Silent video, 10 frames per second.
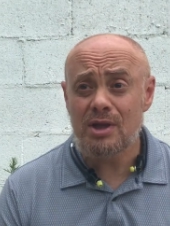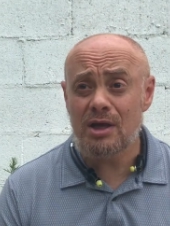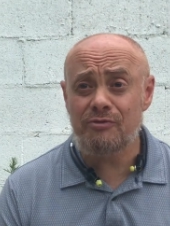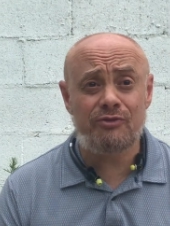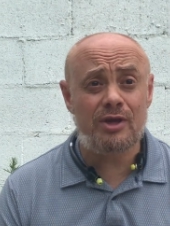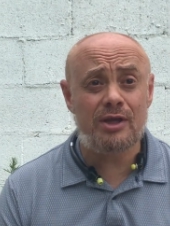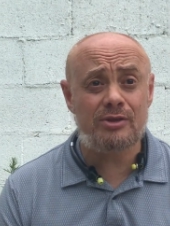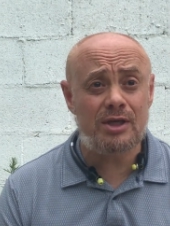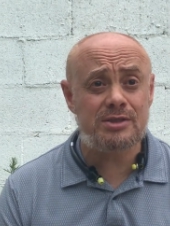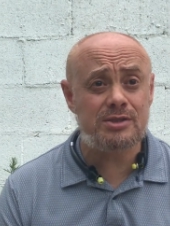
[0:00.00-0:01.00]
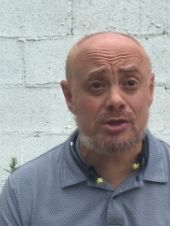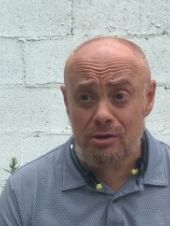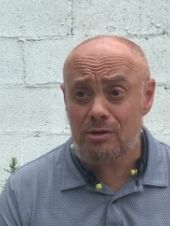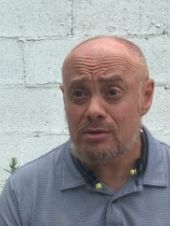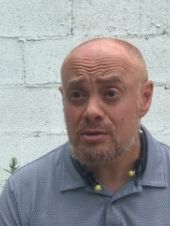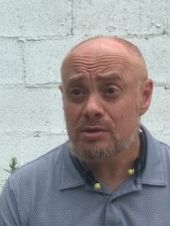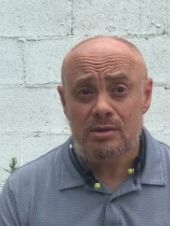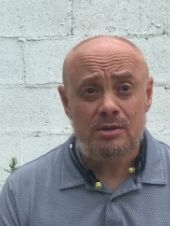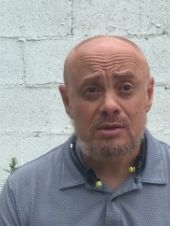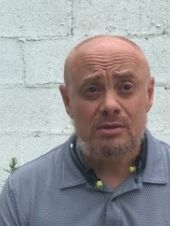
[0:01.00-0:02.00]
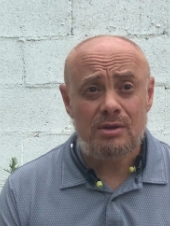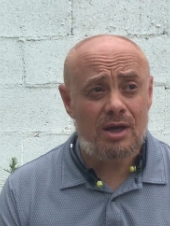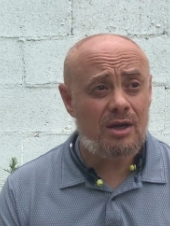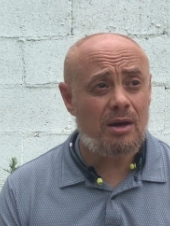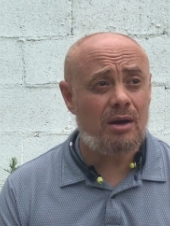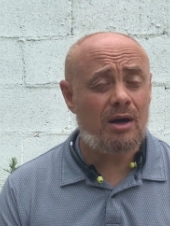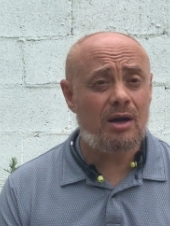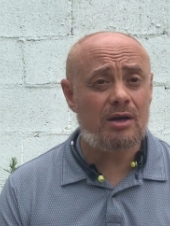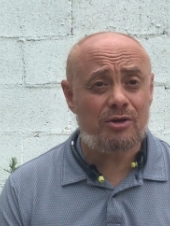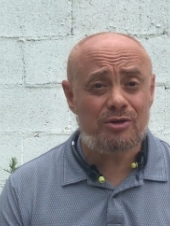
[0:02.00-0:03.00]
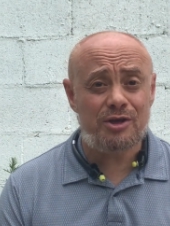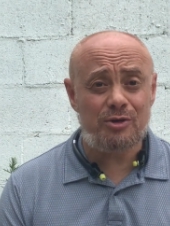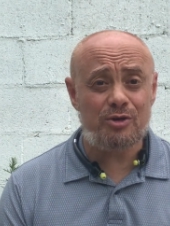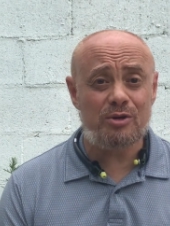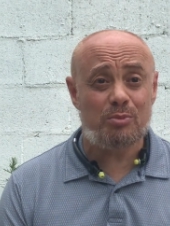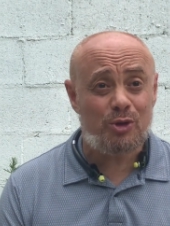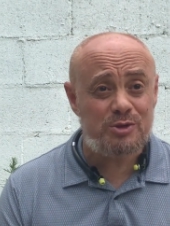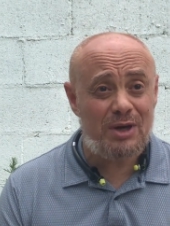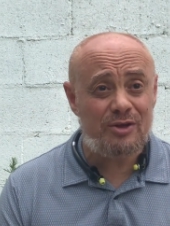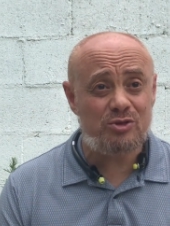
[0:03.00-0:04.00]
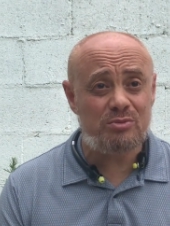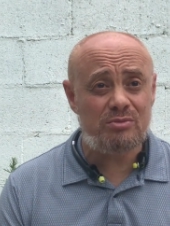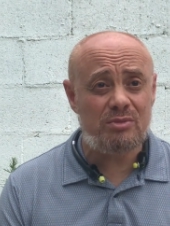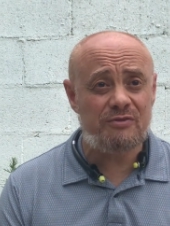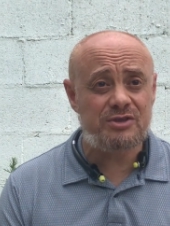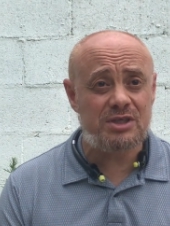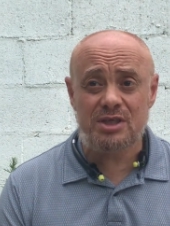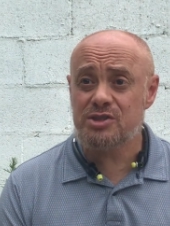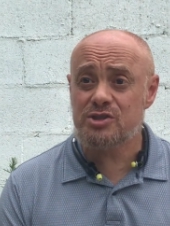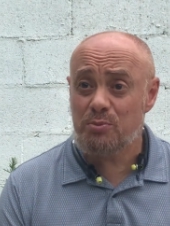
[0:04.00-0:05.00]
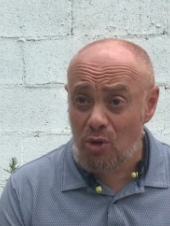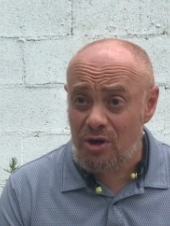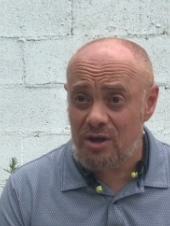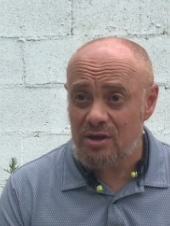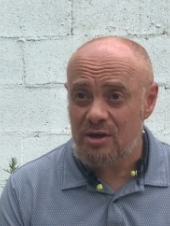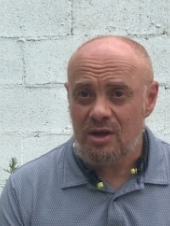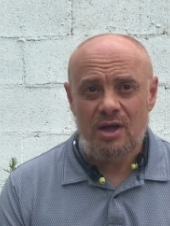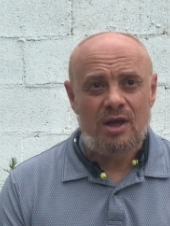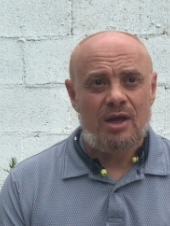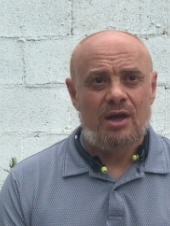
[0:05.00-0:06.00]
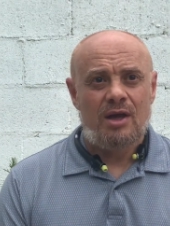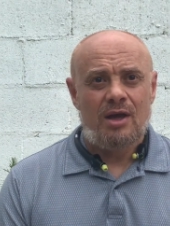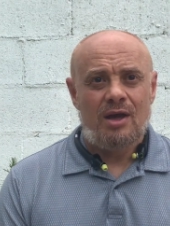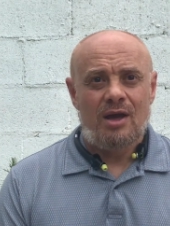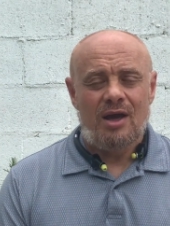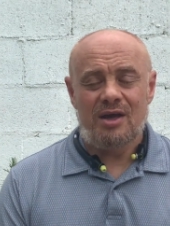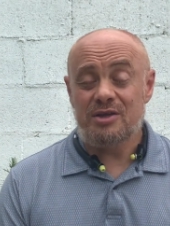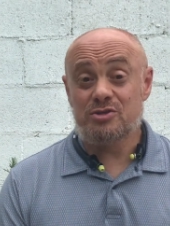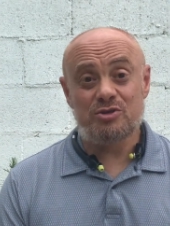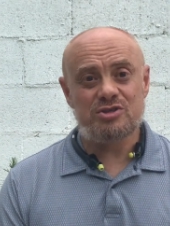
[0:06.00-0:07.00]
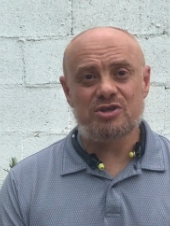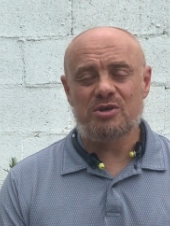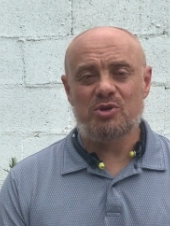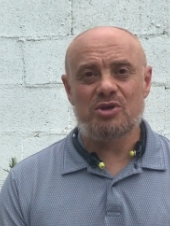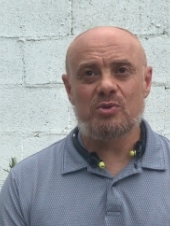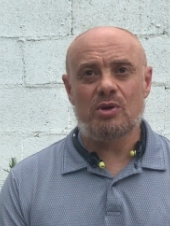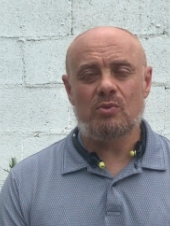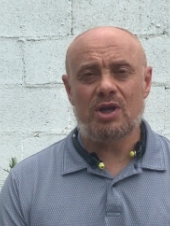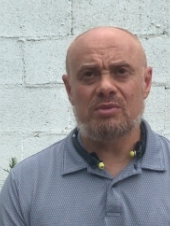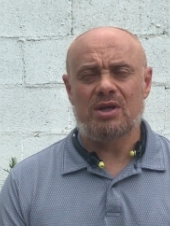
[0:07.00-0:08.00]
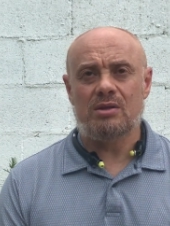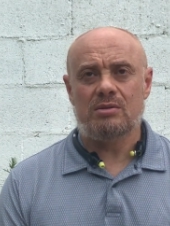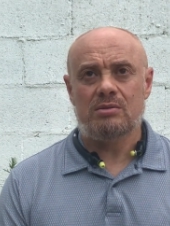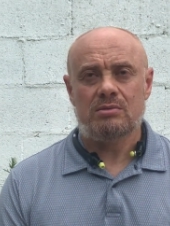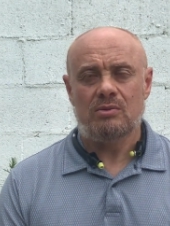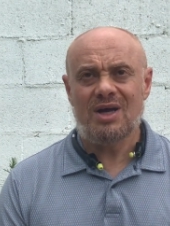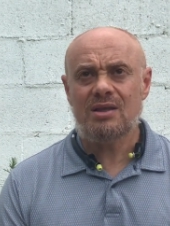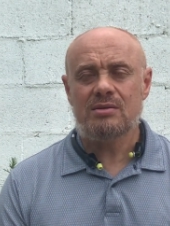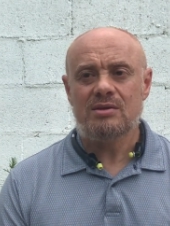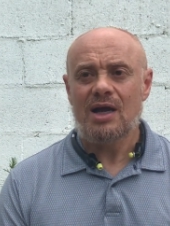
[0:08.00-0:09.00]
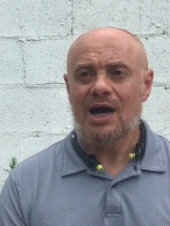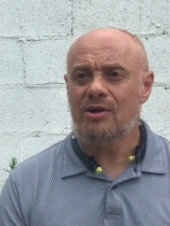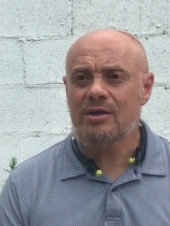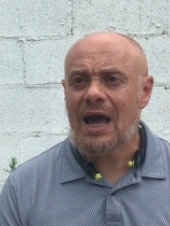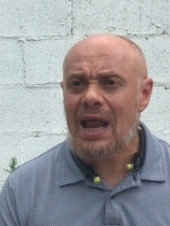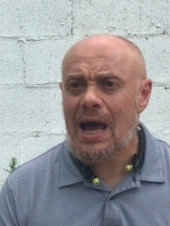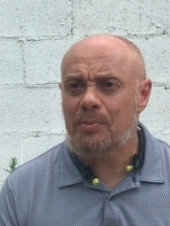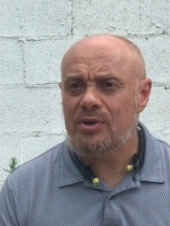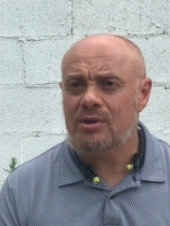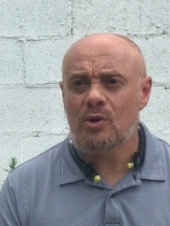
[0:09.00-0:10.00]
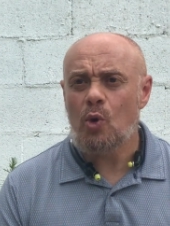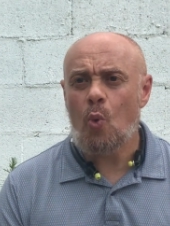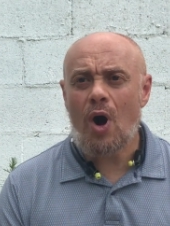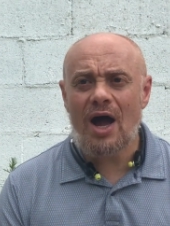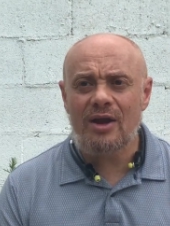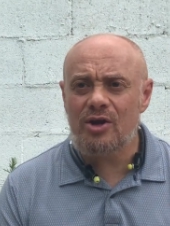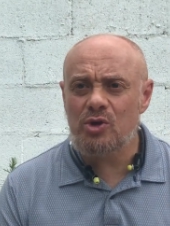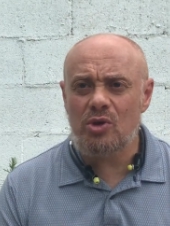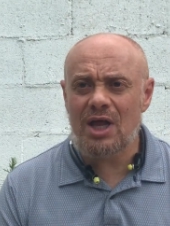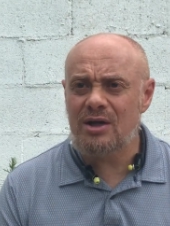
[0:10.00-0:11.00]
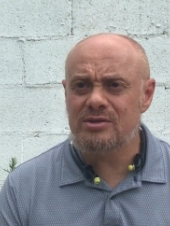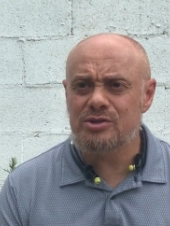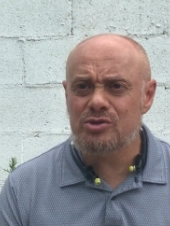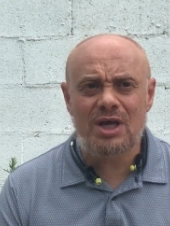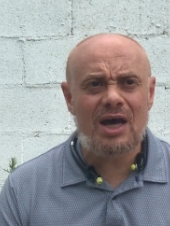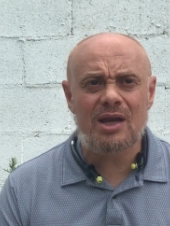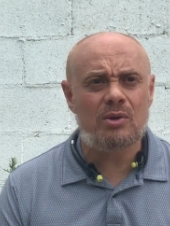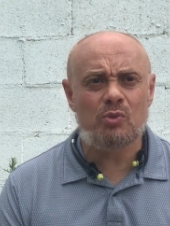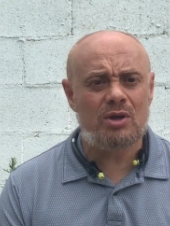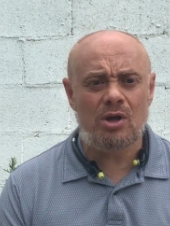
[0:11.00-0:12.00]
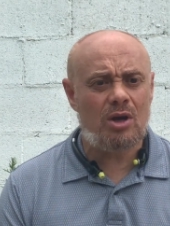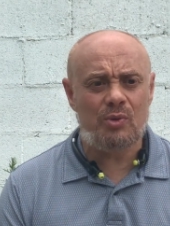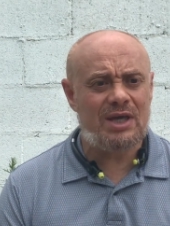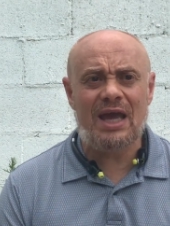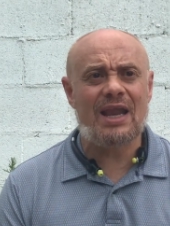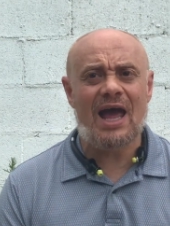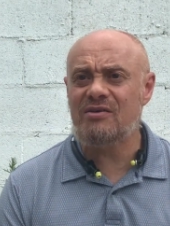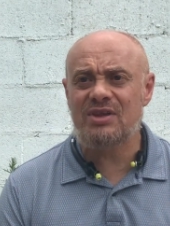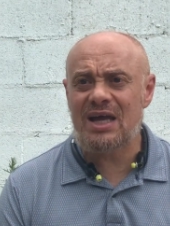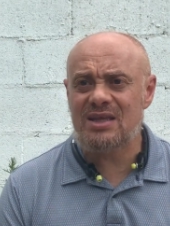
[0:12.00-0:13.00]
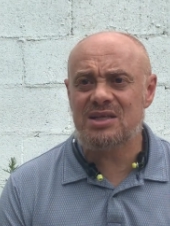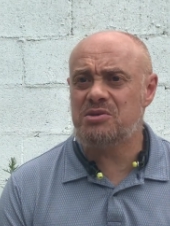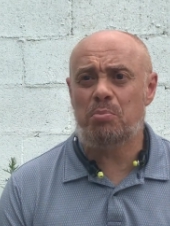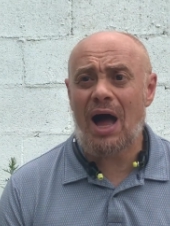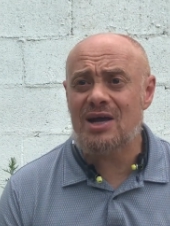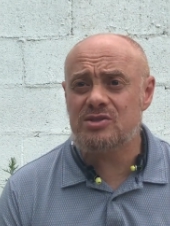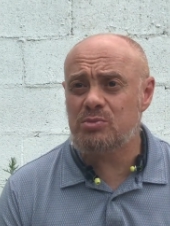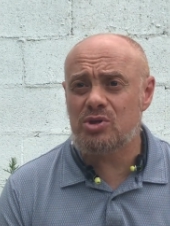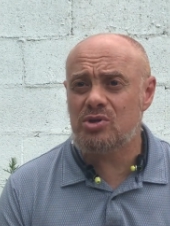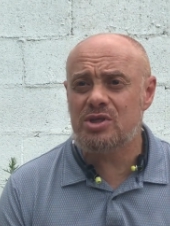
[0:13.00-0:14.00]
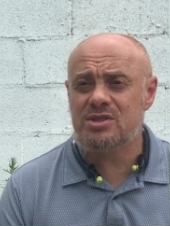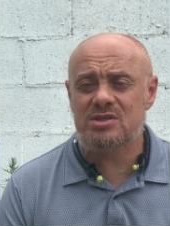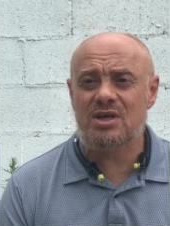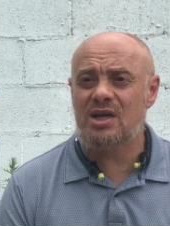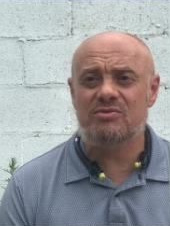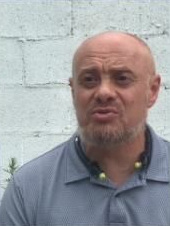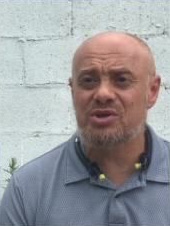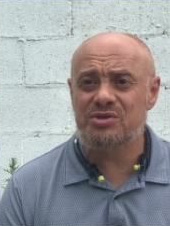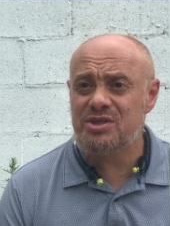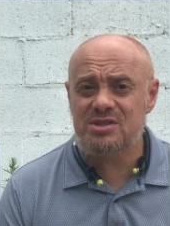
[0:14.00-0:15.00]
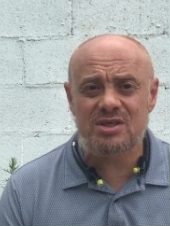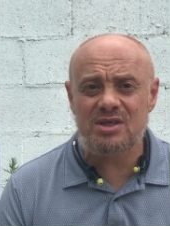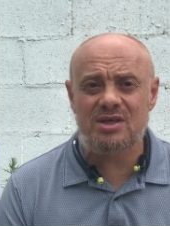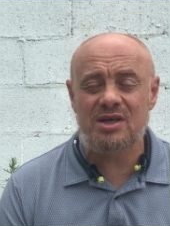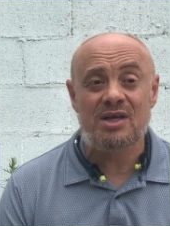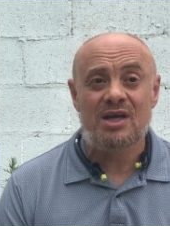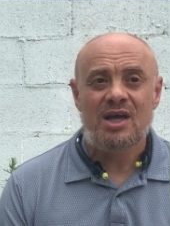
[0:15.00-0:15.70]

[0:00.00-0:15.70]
if he thinks he's a girl, and a girl can go to the boy's bathroom if she thinks she's a boy. And as soon as the community wait a minute, what? How did that happen? Why are you allowed to do that? And no, we can't have that. That's impossible. It's just not even realistic.